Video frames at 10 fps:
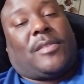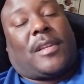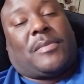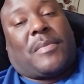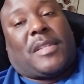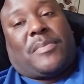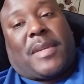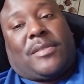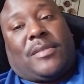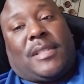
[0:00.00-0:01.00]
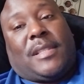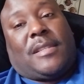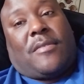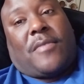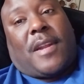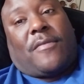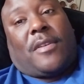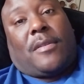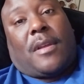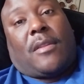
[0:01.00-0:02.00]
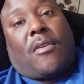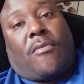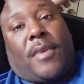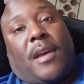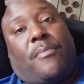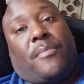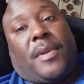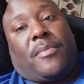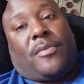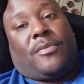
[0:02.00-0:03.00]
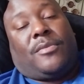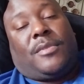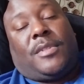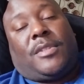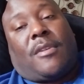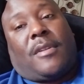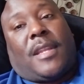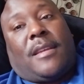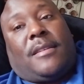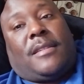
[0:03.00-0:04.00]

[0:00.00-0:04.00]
That's my specialty or whatever, along with helping people start their